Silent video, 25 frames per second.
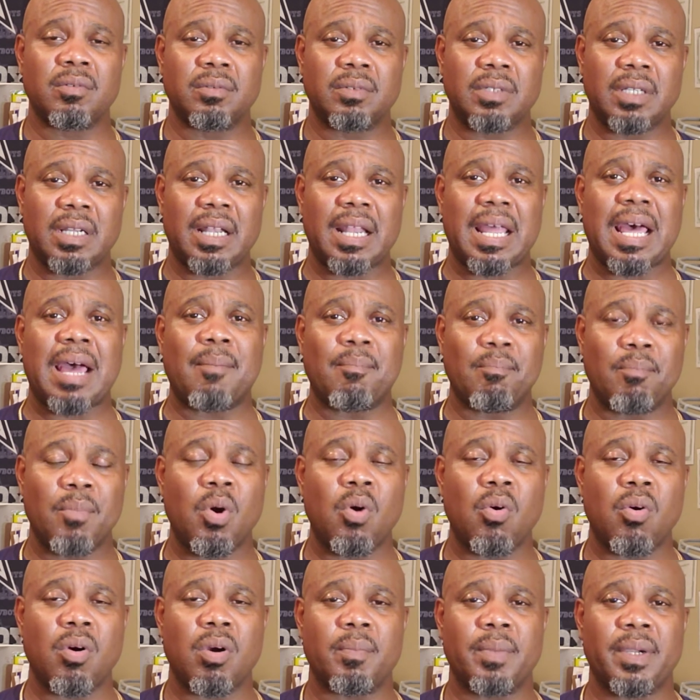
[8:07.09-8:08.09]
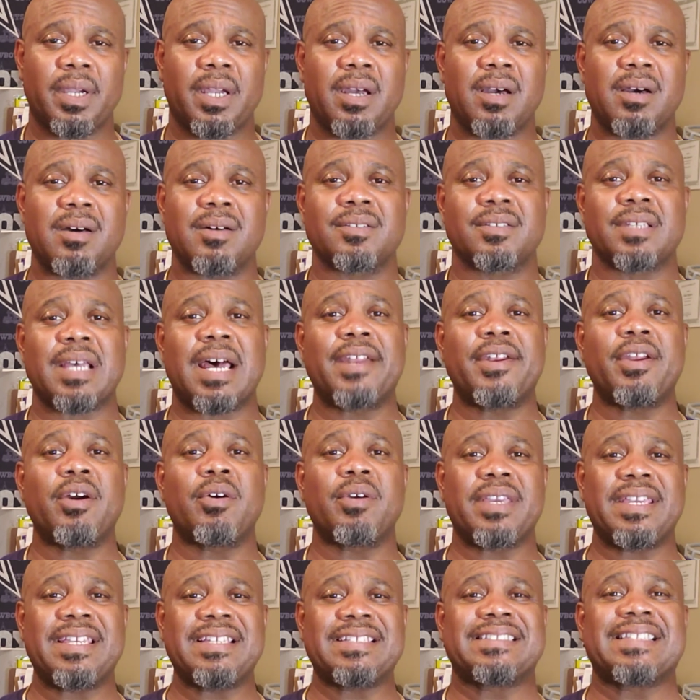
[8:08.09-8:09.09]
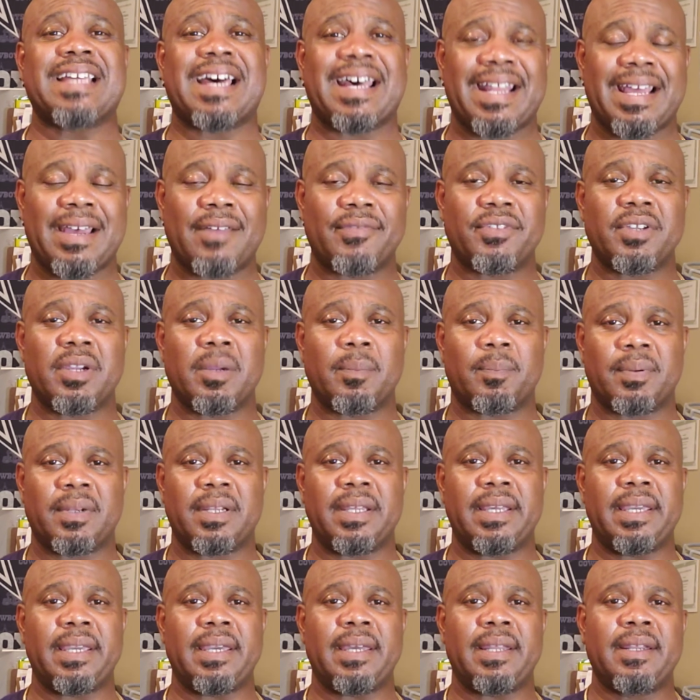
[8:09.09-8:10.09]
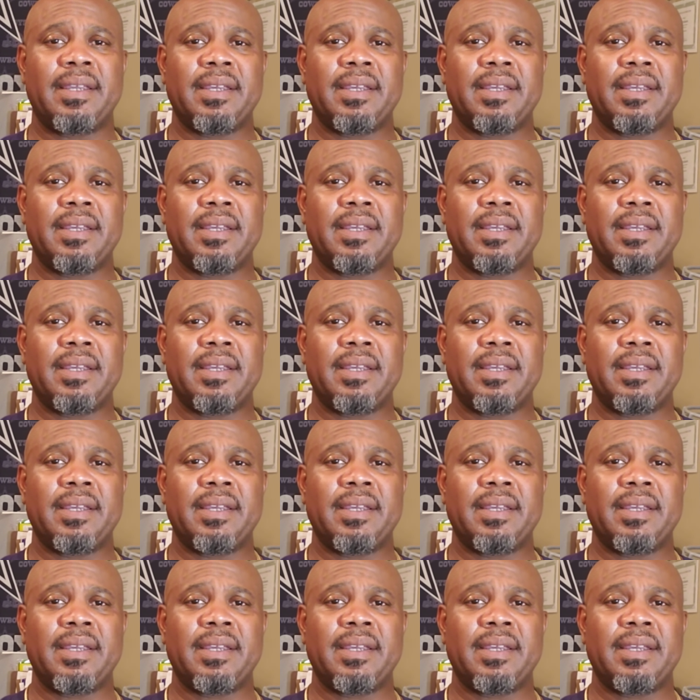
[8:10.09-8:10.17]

a lot more because I know he's not out there playing.